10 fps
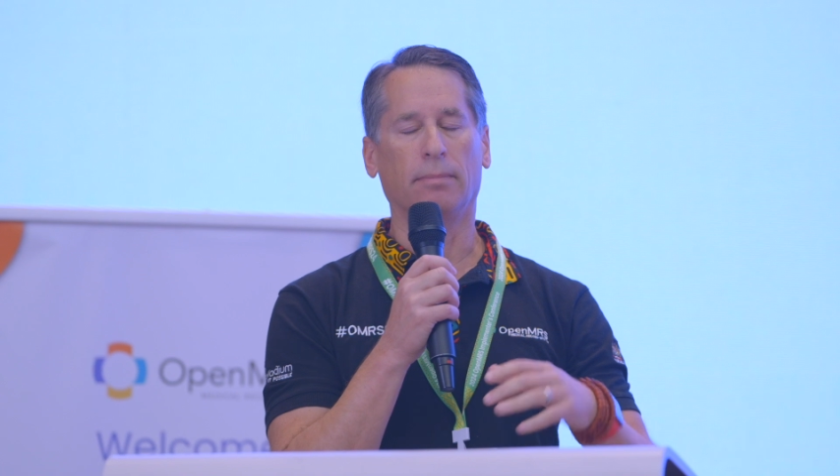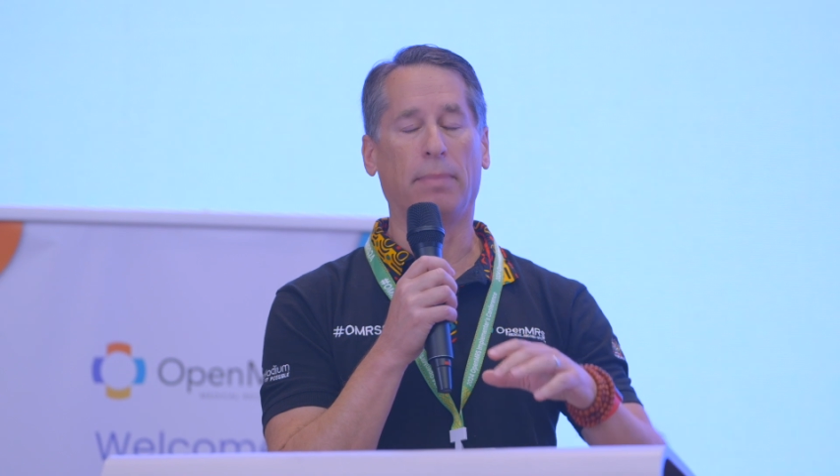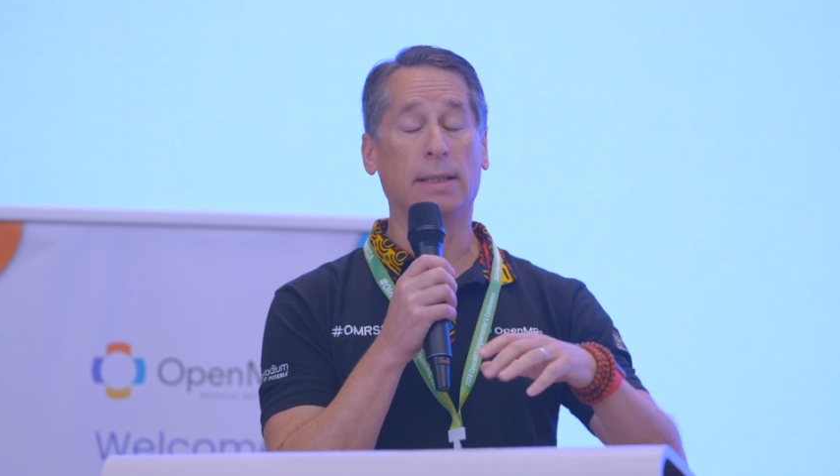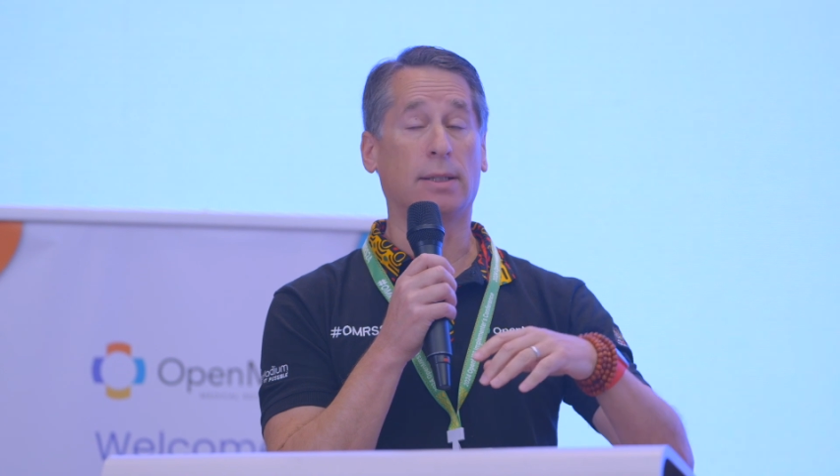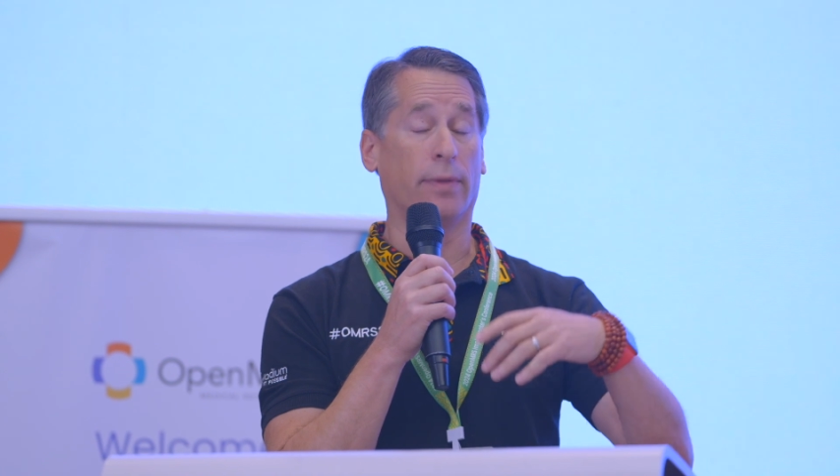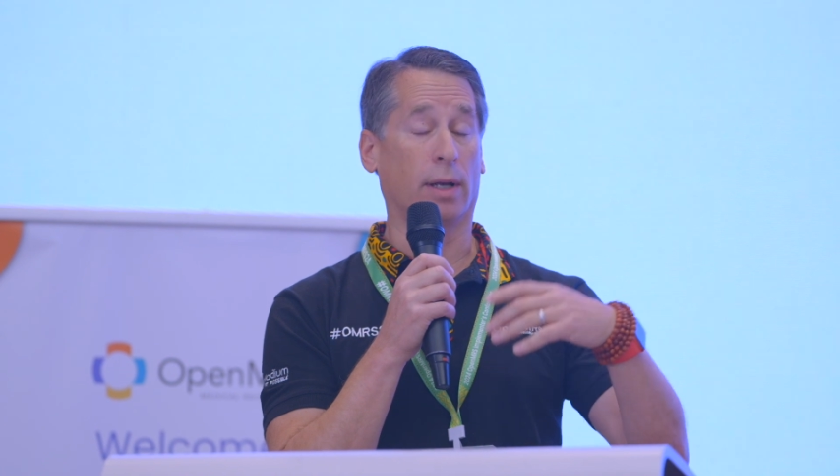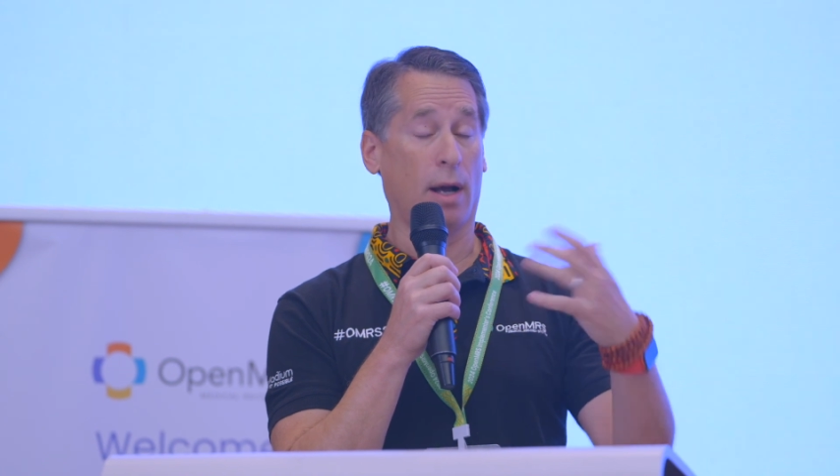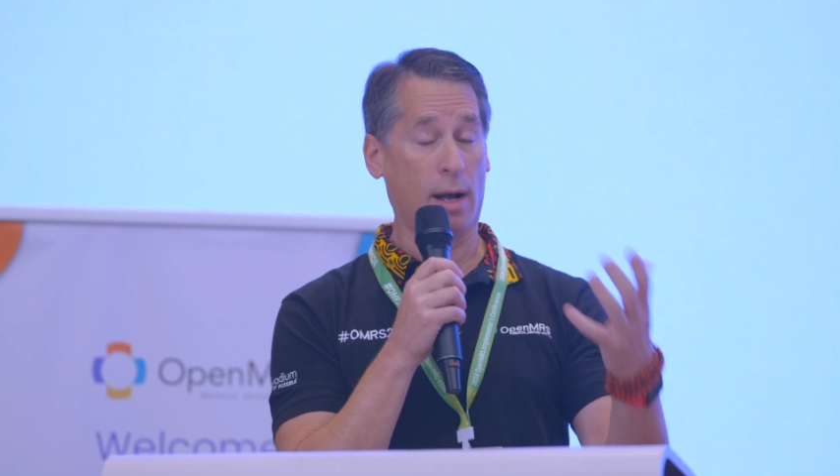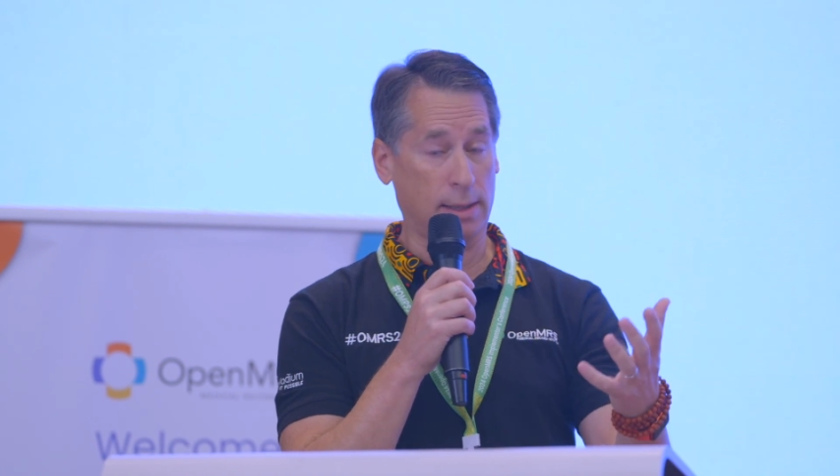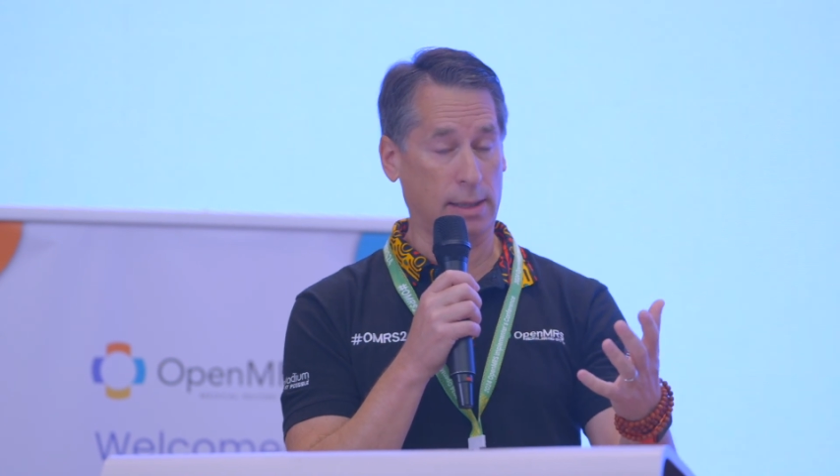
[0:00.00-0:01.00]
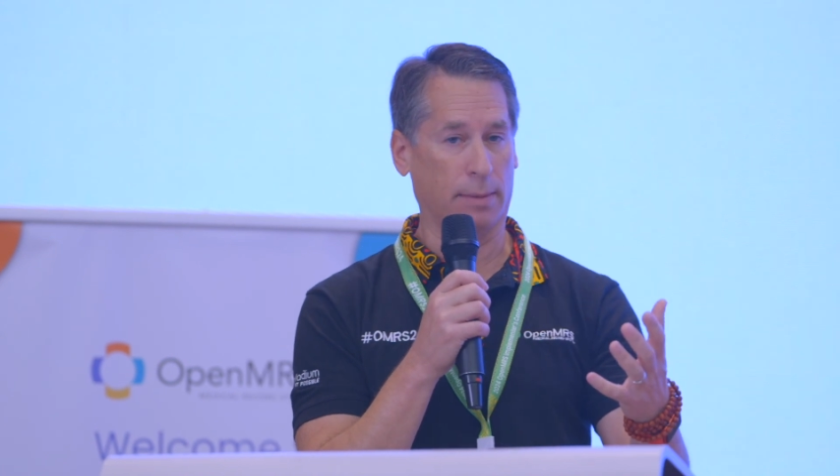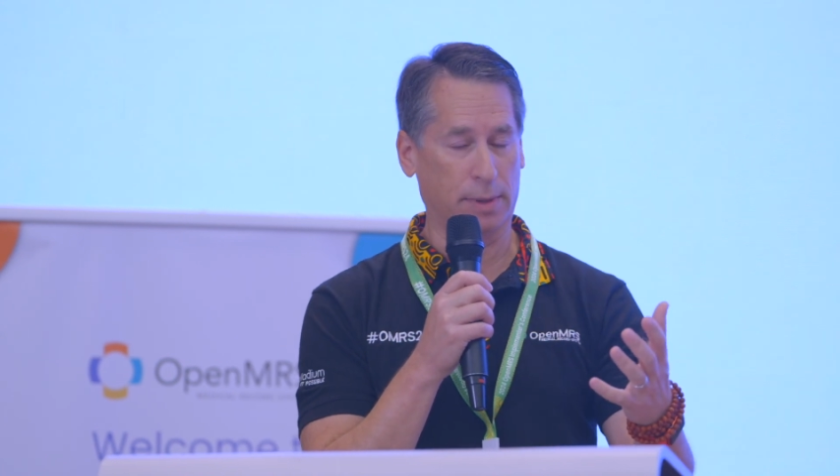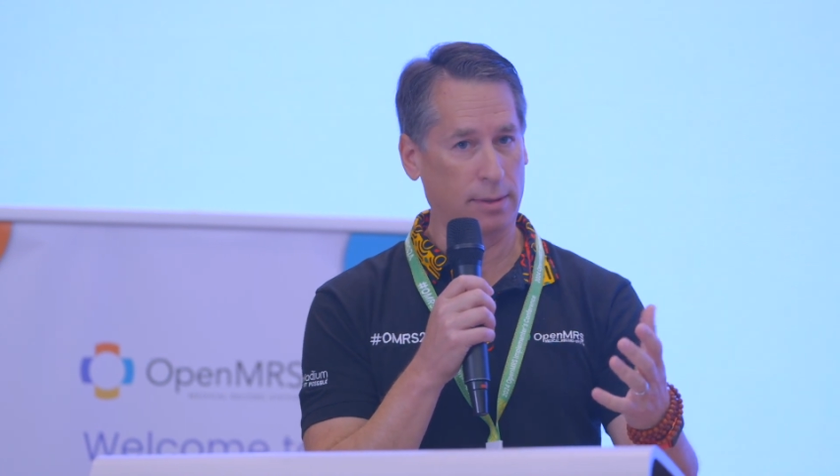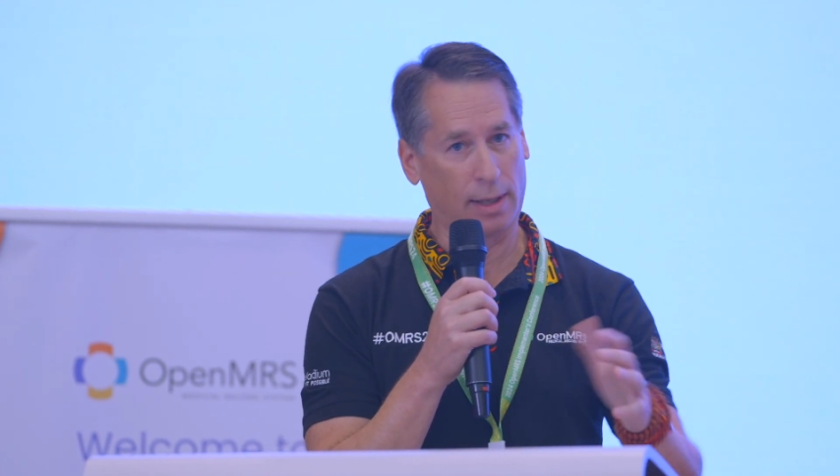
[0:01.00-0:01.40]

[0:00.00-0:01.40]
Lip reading: based on the concepts,